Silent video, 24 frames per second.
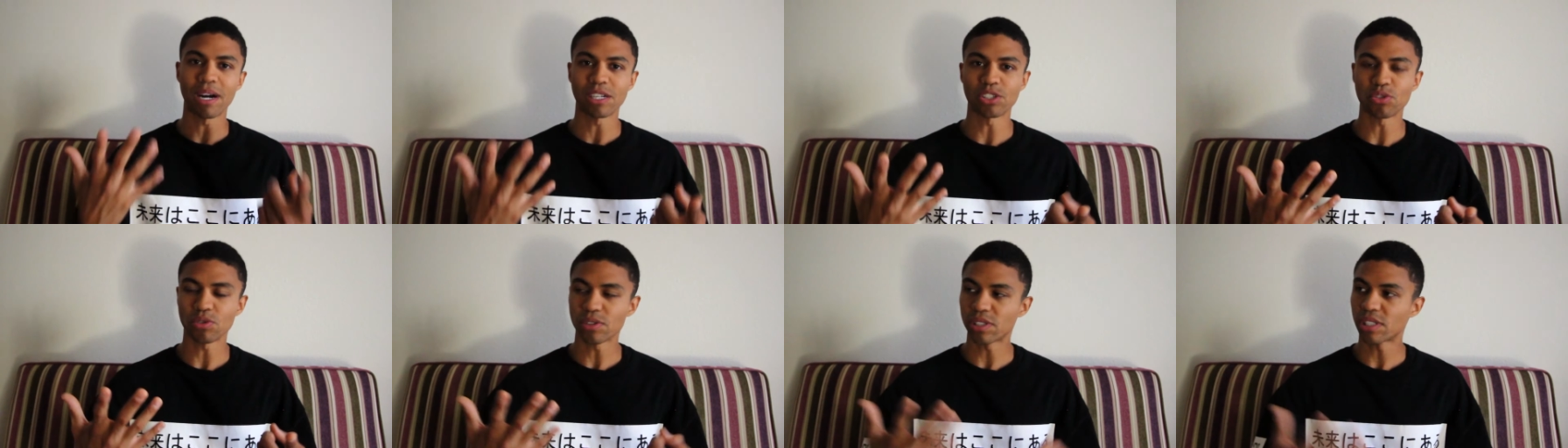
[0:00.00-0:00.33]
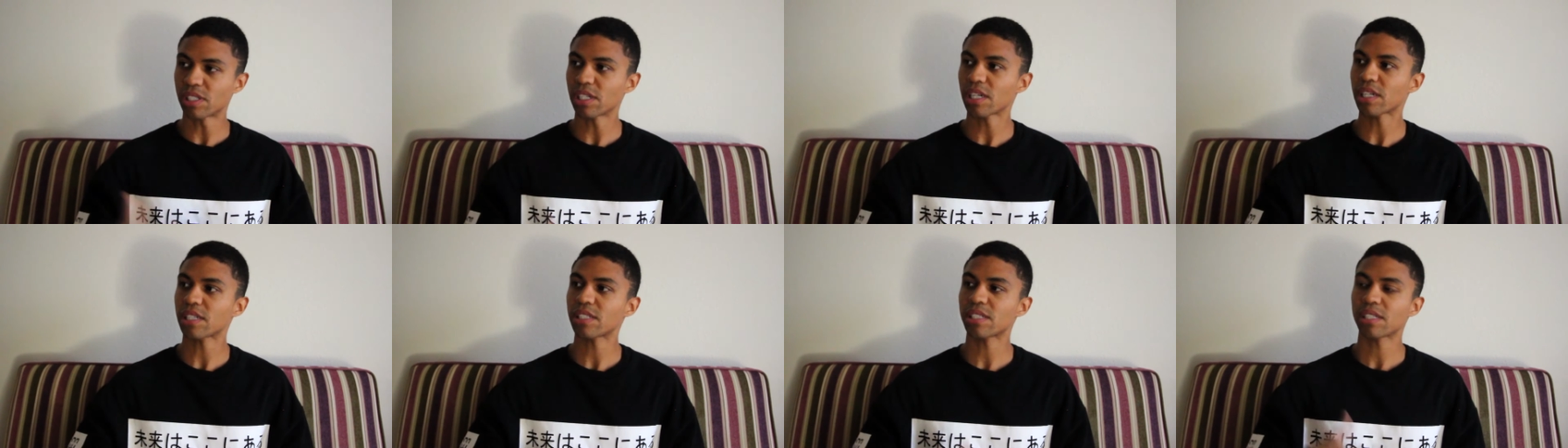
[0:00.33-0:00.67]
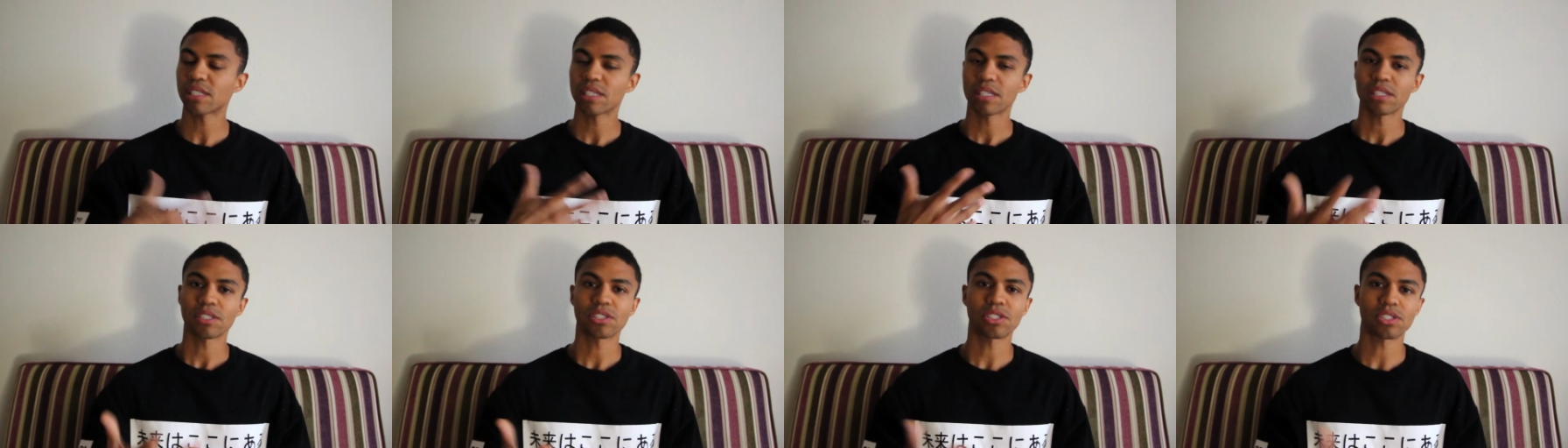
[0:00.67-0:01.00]
module
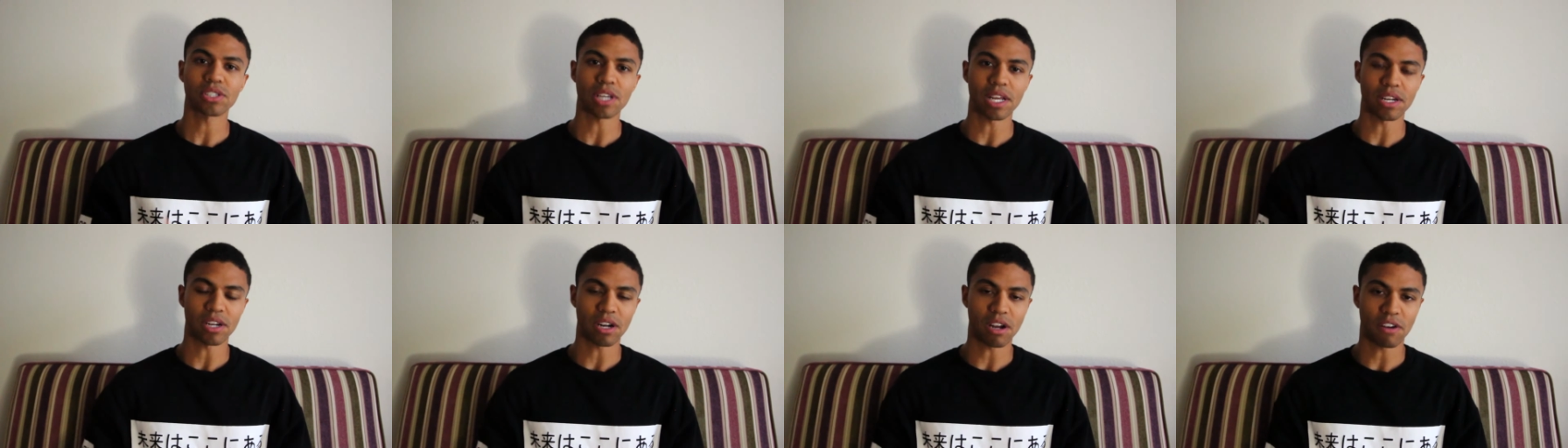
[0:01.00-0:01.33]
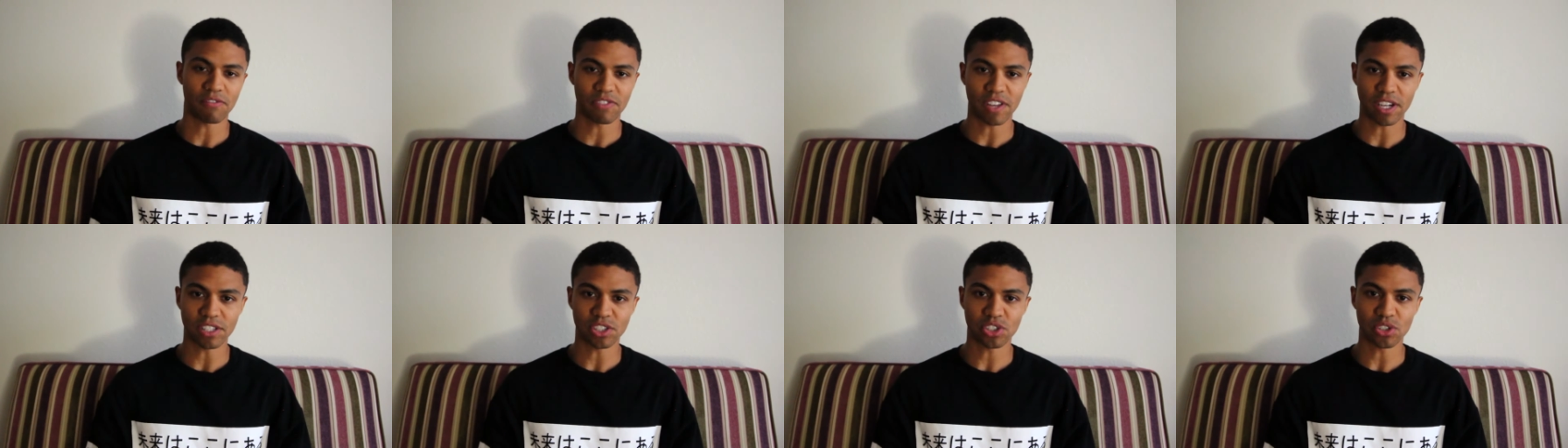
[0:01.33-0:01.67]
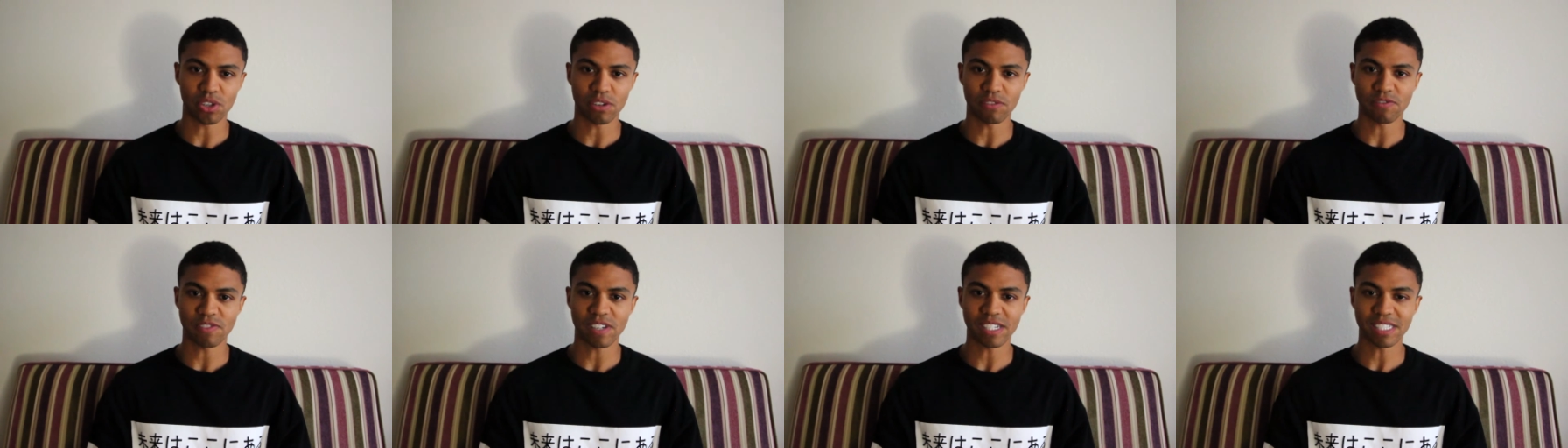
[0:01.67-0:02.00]
six, signing off that
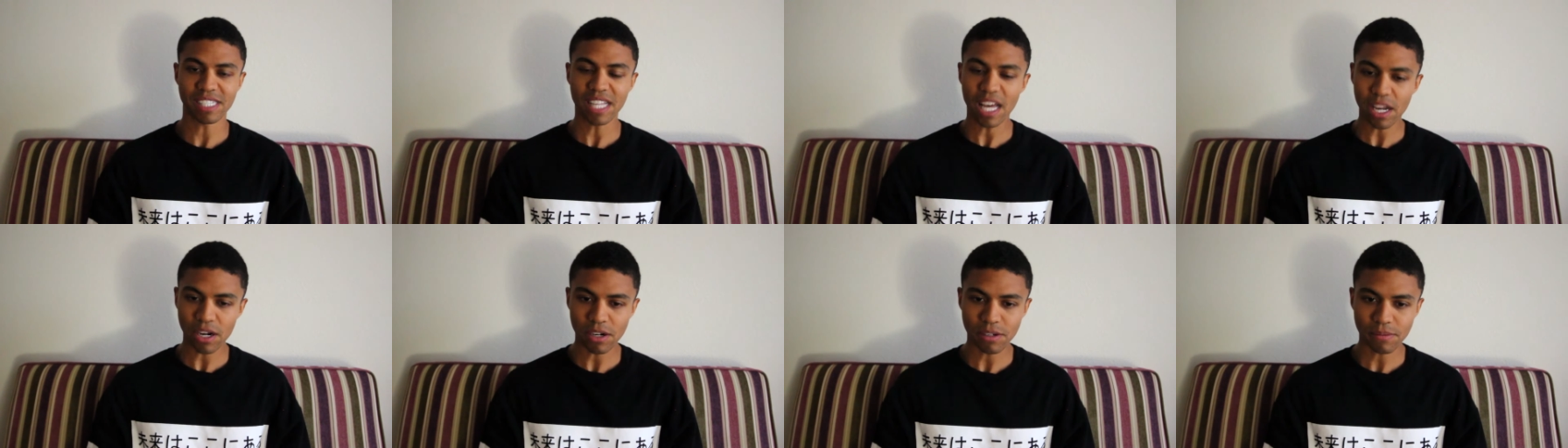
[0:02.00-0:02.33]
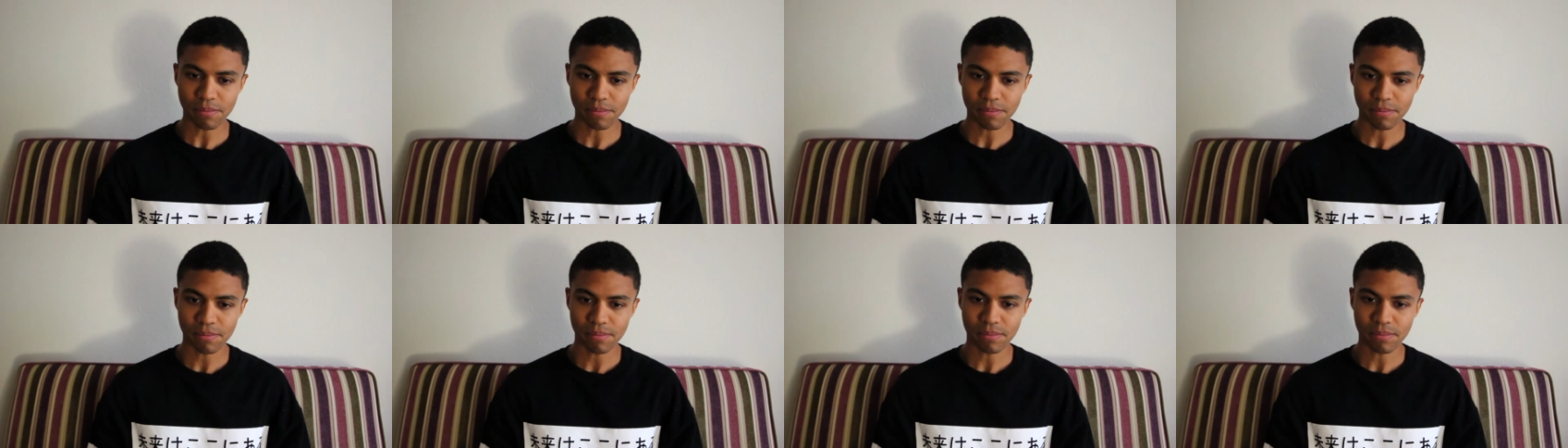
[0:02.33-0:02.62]
certified letter.